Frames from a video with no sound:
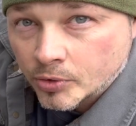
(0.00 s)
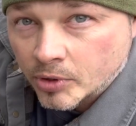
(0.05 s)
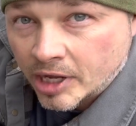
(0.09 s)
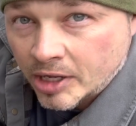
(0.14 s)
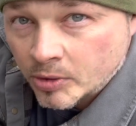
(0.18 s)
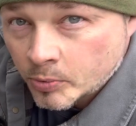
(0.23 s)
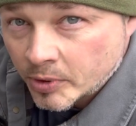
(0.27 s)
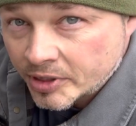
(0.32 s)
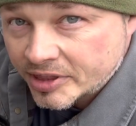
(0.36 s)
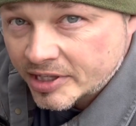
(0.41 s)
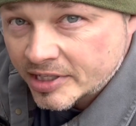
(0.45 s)

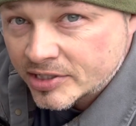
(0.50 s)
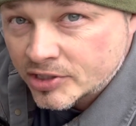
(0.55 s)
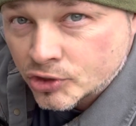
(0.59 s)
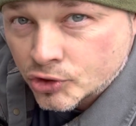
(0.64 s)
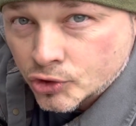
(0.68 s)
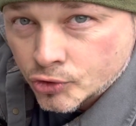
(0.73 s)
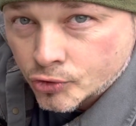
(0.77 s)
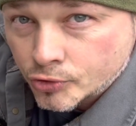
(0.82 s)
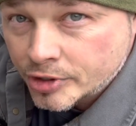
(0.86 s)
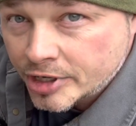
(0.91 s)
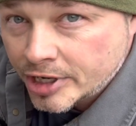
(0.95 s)
And with this
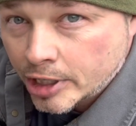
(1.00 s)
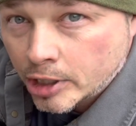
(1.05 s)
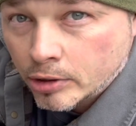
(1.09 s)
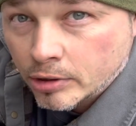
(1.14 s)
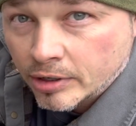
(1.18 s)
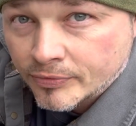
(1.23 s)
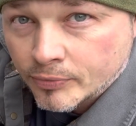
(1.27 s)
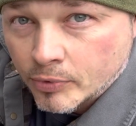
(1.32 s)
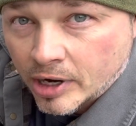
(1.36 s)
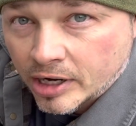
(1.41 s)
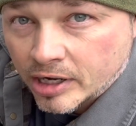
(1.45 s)
trio
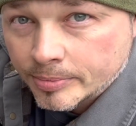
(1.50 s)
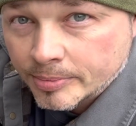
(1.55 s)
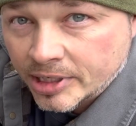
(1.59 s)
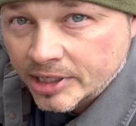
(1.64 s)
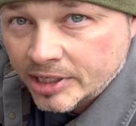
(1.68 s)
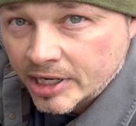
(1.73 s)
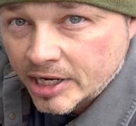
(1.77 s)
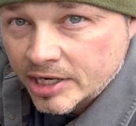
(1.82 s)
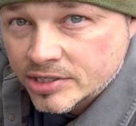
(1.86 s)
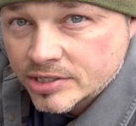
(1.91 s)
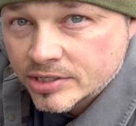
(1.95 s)
of
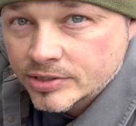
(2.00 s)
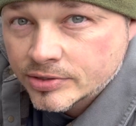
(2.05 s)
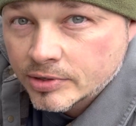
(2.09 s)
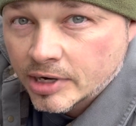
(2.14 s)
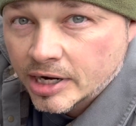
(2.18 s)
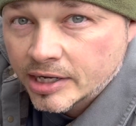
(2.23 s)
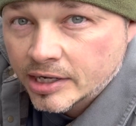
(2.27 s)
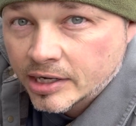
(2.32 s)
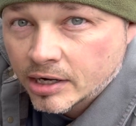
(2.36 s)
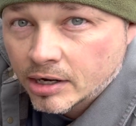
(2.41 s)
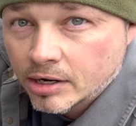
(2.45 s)
recommendations
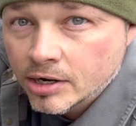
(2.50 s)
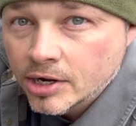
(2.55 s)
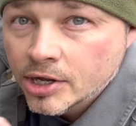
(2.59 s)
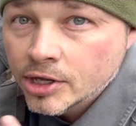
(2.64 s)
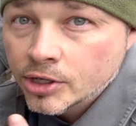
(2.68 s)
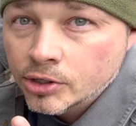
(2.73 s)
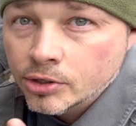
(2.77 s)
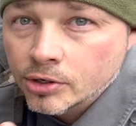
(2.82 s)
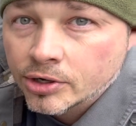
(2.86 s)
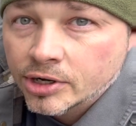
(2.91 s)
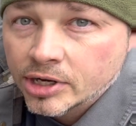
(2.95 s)
right here,
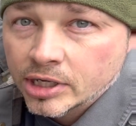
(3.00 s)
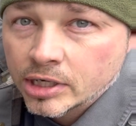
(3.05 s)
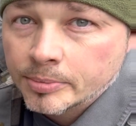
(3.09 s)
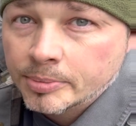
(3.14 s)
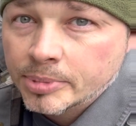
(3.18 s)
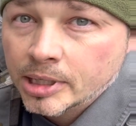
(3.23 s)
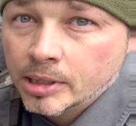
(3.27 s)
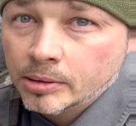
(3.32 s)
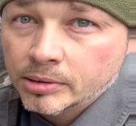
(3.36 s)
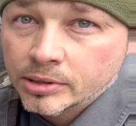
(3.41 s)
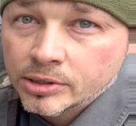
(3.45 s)
you're gonna
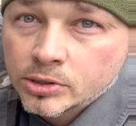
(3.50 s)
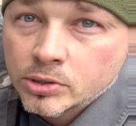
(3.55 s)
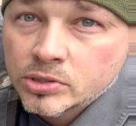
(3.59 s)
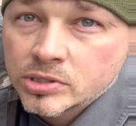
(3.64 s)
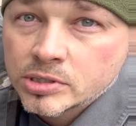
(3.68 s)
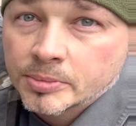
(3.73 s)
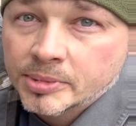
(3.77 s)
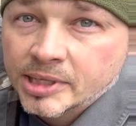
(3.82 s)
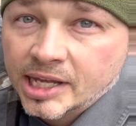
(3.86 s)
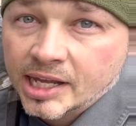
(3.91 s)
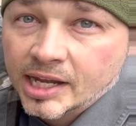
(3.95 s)
be able to do
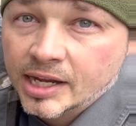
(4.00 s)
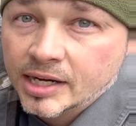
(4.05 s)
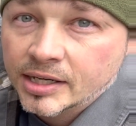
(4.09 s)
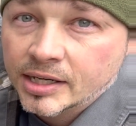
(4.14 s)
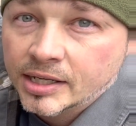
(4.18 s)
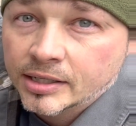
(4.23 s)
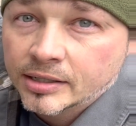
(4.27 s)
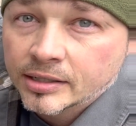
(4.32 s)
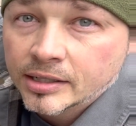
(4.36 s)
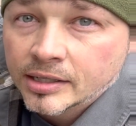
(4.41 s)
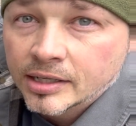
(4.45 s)
some
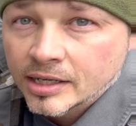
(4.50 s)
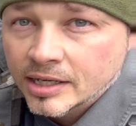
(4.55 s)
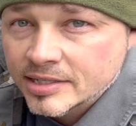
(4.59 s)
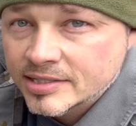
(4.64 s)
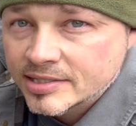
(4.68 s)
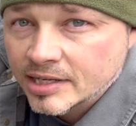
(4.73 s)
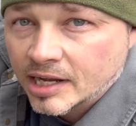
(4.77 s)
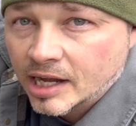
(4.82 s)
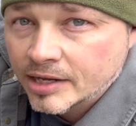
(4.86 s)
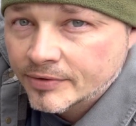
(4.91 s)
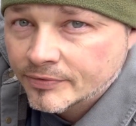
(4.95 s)
canning
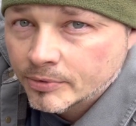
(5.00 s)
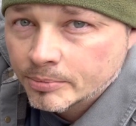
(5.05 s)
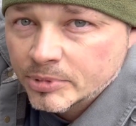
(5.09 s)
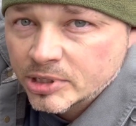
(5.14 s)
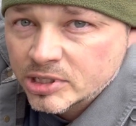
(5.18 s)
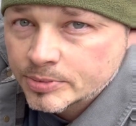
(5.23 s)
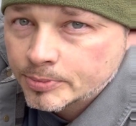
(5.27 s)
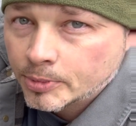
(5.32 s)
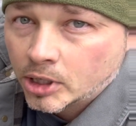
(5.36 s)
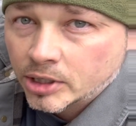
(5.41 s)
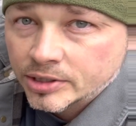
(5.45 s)
aside from the
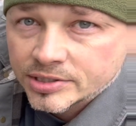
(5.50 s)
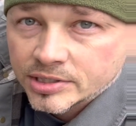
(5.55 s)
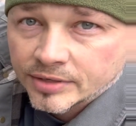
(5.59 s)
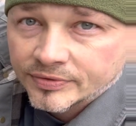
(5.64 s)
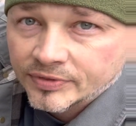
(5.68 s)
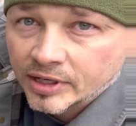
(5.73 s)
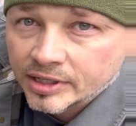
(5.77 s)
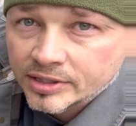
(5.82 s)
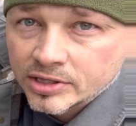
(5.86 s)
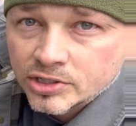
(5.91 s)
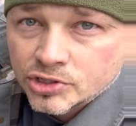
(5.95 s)
small stuff
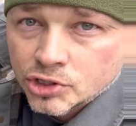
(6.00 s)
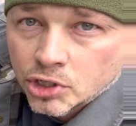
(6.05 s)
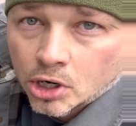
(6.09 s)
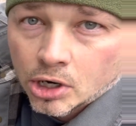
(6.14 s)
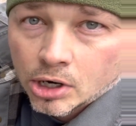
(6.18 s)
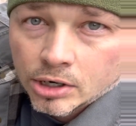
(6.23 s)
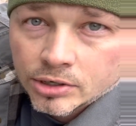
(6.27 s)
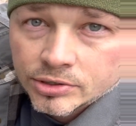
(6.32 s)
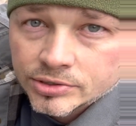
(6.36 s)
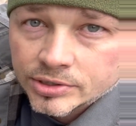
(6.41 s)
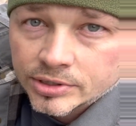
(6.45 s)
like the
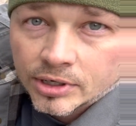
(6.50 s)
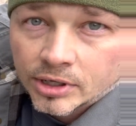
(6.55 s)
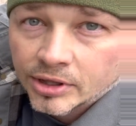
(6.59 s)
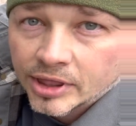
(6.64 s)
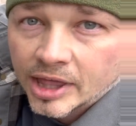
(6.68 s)
jars and all